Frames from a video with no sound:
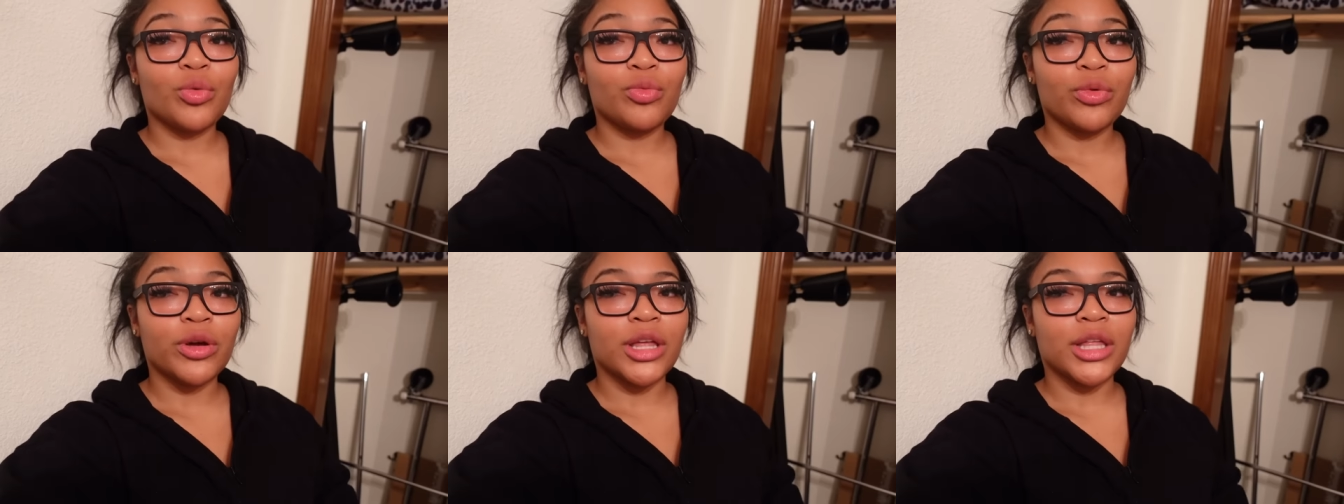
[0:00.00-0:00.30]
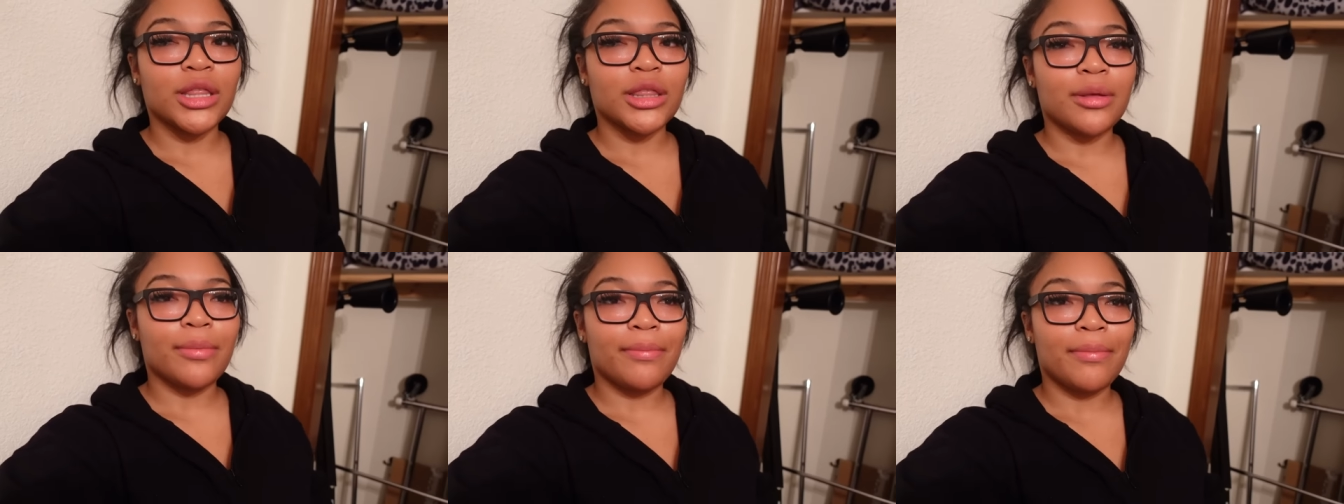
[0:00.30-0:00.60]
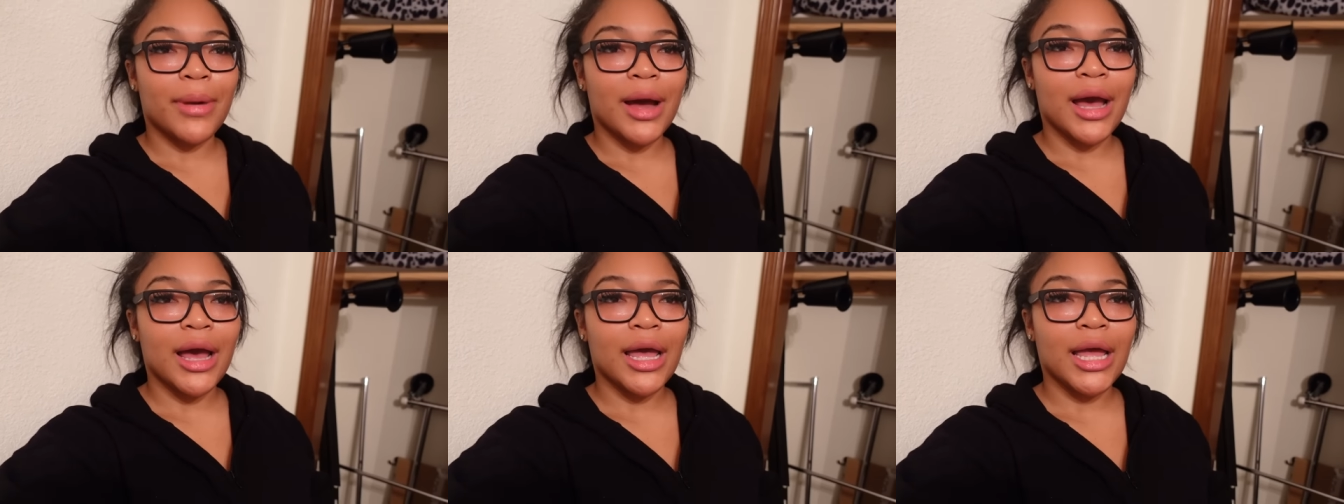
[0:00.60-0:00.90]
with
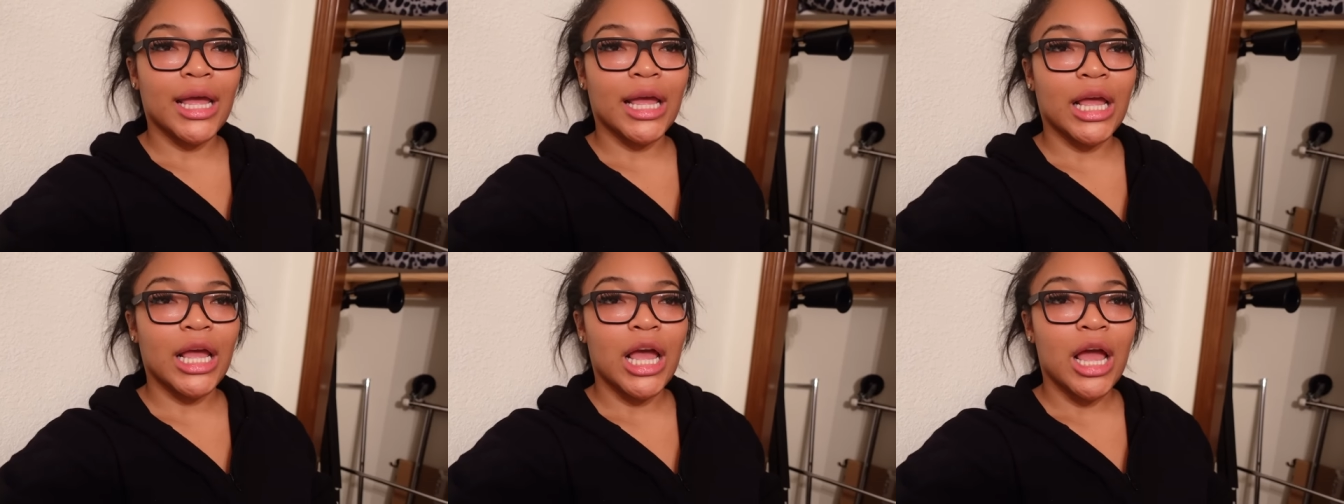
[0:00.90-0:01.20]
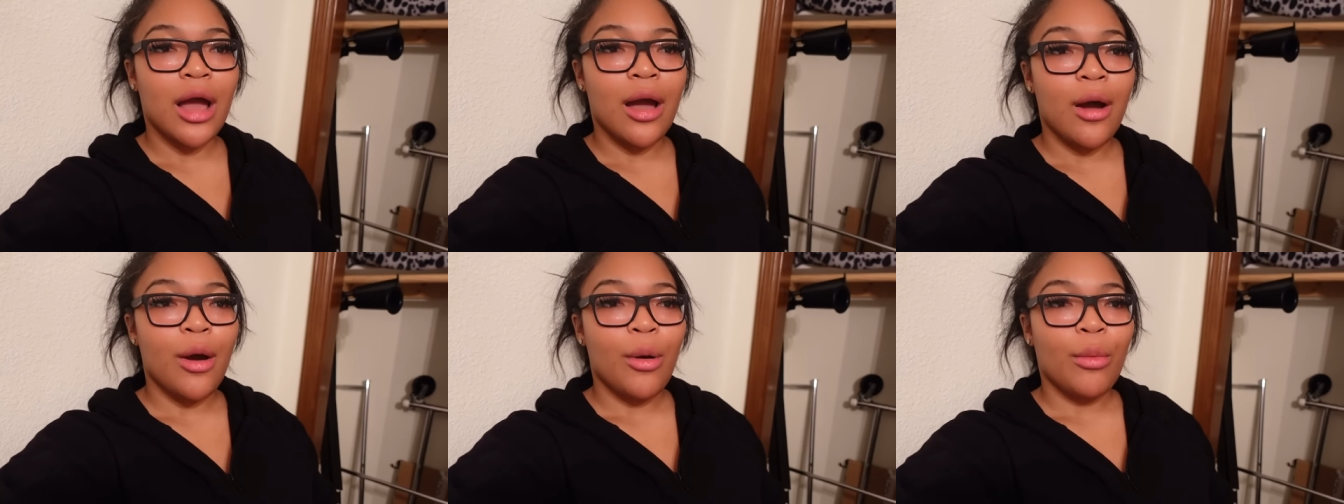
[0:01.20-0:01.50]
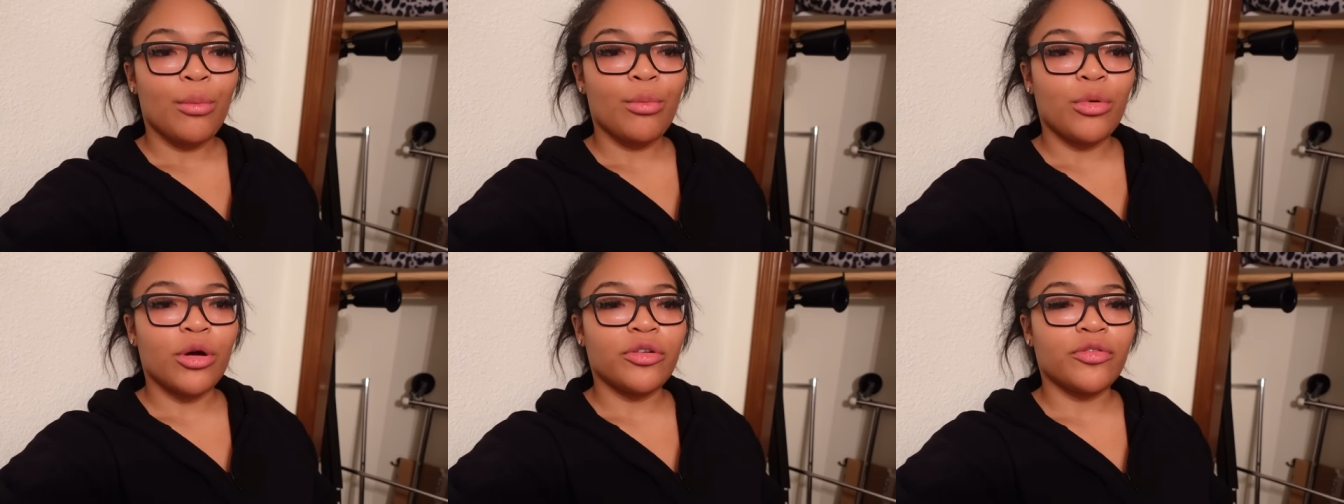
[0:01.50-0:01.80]
my
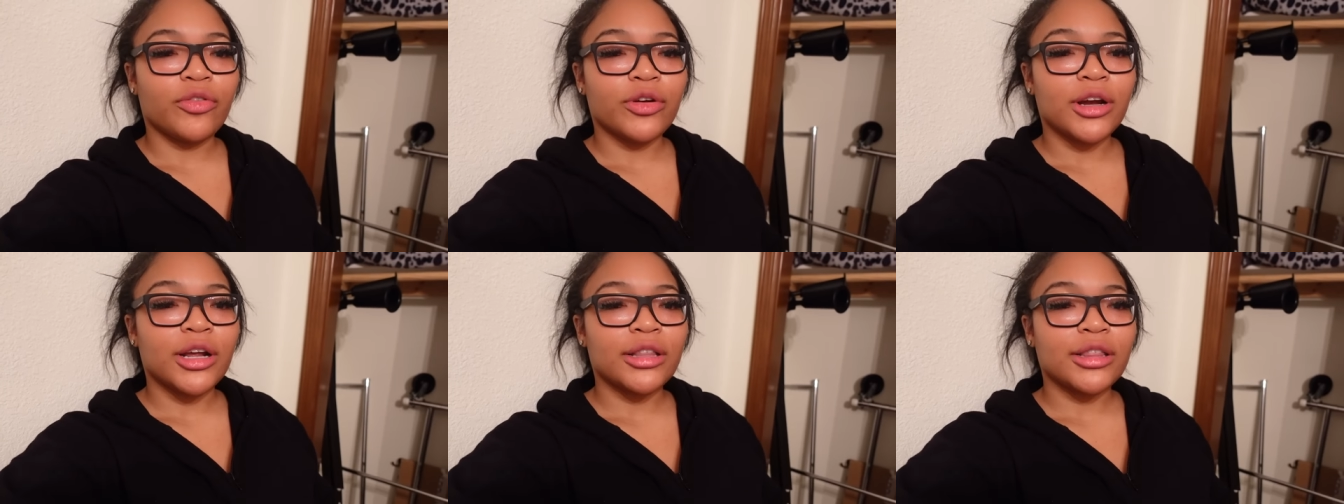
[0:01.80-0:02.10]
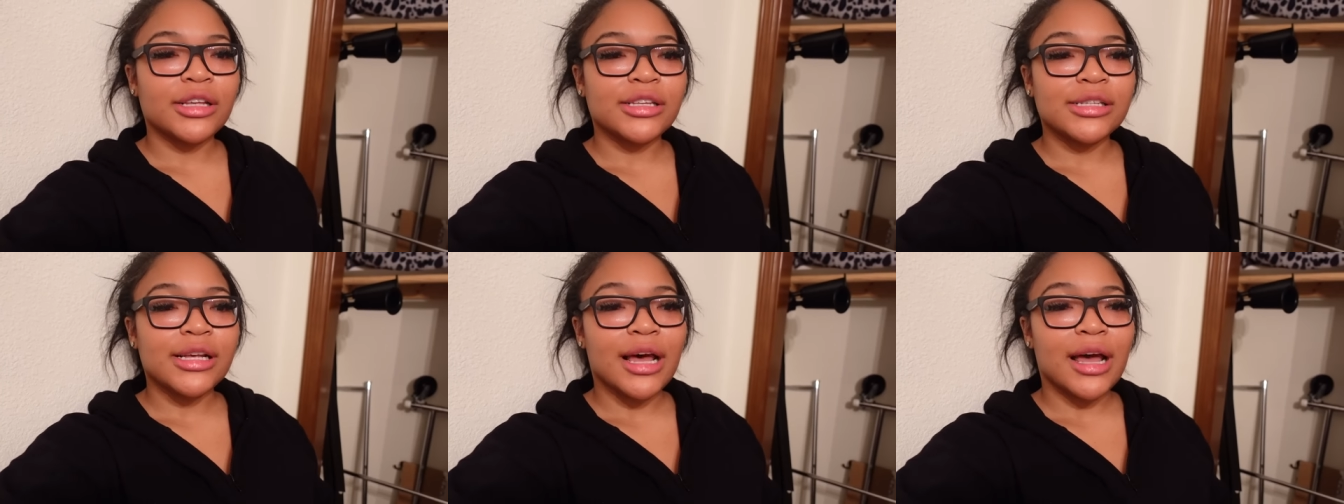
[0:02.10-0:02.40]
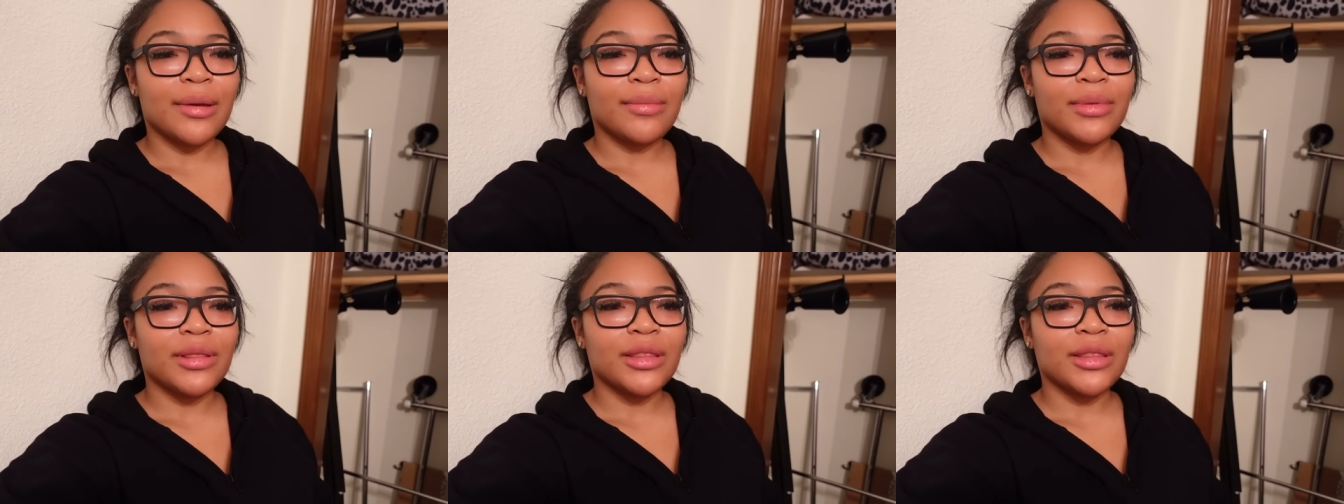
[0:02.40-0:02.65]
boyfriend at the time